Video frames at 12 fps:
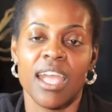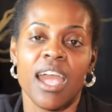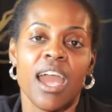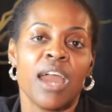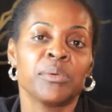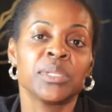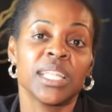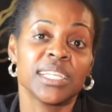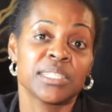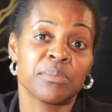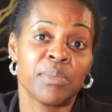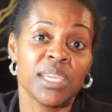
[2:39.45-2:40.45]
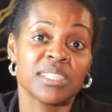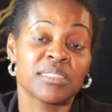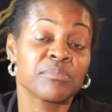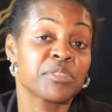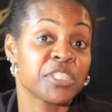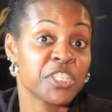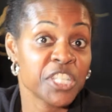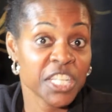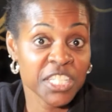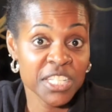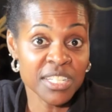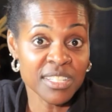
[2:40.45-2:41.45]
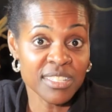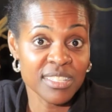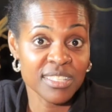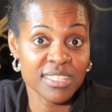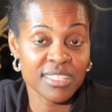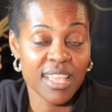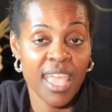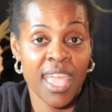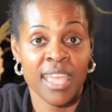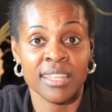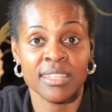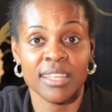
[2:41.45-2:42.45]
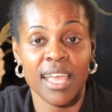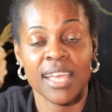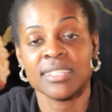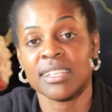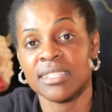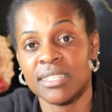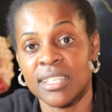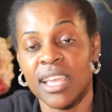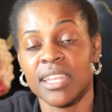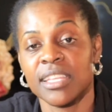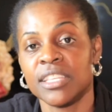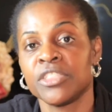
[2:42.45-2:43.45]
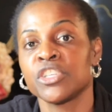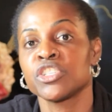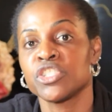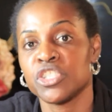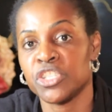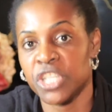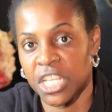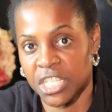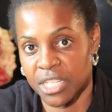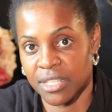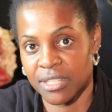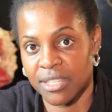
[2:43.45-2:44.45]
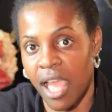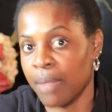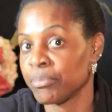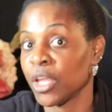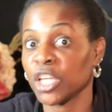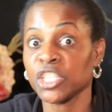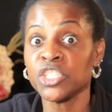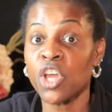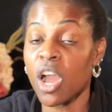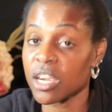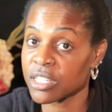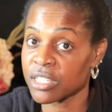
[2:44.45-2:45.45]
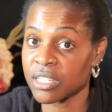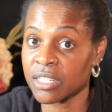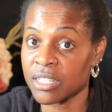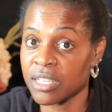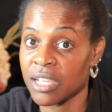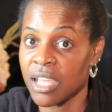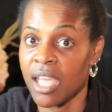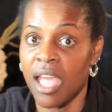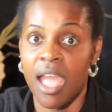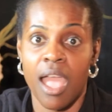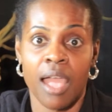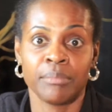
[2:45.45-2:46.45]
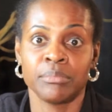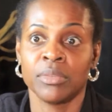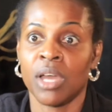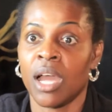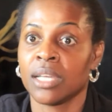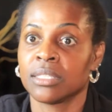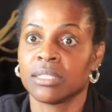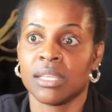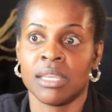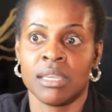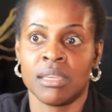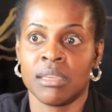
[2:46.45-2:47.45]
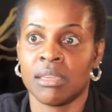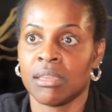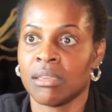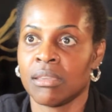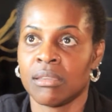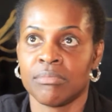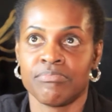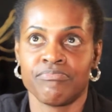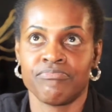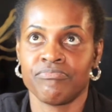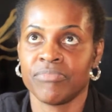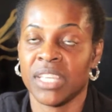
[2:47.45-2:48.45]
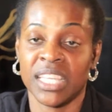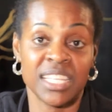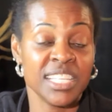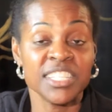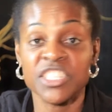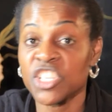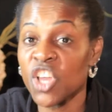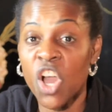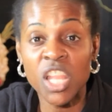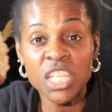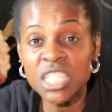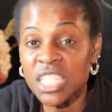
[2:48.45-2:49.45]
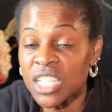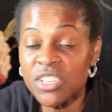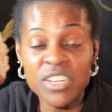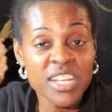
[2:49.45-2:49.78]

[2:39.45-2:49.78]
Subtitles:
I would like to make some suggestions, and as I said, they're suggestions. I'm not a doctor. I'm not a kinesiologist